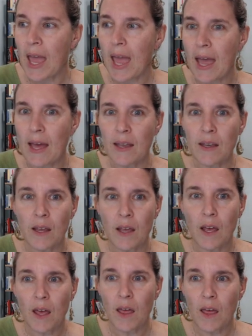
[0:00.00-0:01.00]
And
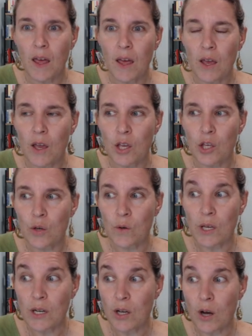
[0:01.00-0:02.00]
you
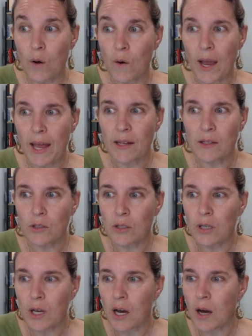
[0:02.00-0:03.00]
can go and
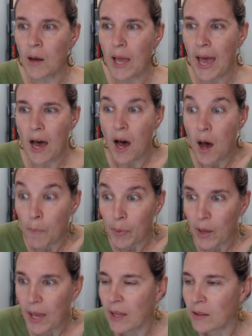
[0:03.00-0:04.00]
look
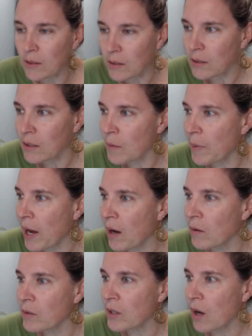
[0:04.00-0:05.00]
up and learn
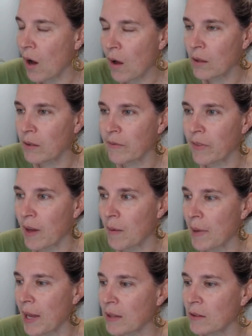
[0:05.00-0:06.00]
about all of them.
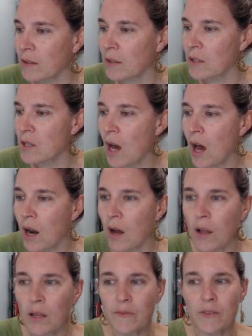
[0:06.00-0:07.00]
And look, not
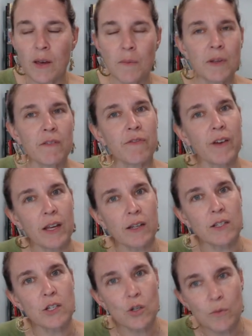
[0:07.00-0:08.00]
all of them infect
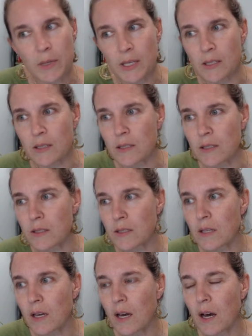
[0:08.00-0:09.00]

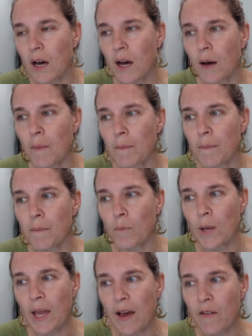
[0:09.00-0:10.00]
humans. Um,
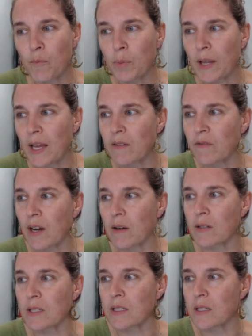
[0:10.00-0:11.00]
we have plant
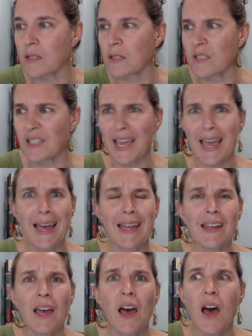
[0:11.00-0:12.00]
viruses.
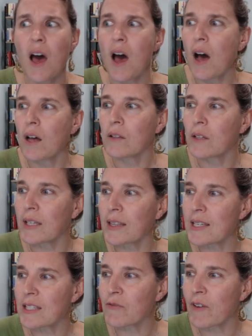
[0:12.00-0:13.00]
And look at
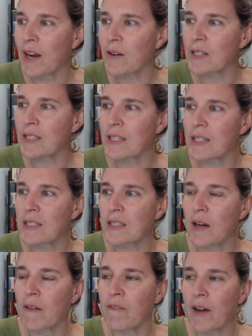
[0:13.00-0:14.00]
this virus is
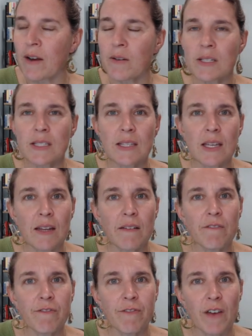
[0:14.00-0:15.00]
a virus that
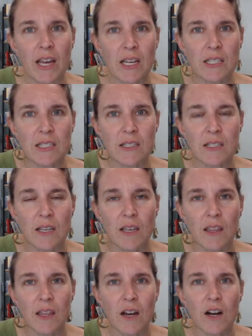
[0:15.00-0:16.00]
infects
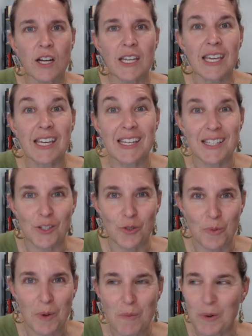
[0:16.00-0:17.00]
the archaeans.
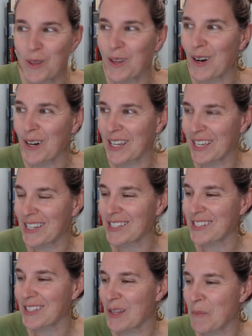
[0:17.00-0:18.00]
Remember the
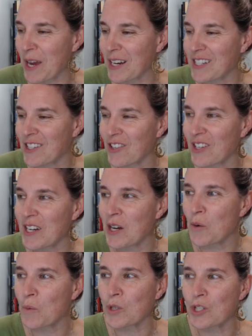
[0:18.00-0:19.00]
archaeans and the bacteria
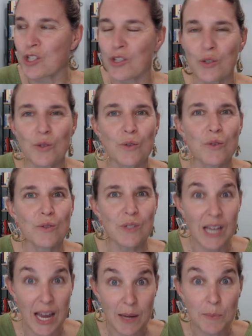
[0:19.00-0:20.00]
were two
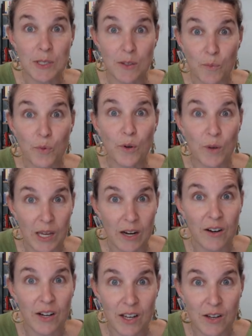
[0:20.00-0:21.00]
types of
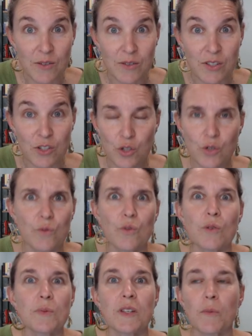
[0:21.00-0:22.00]
prokaryotes, two
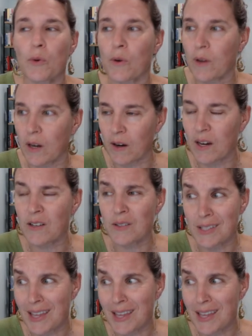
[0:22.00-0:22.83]
groups of prokaryotes.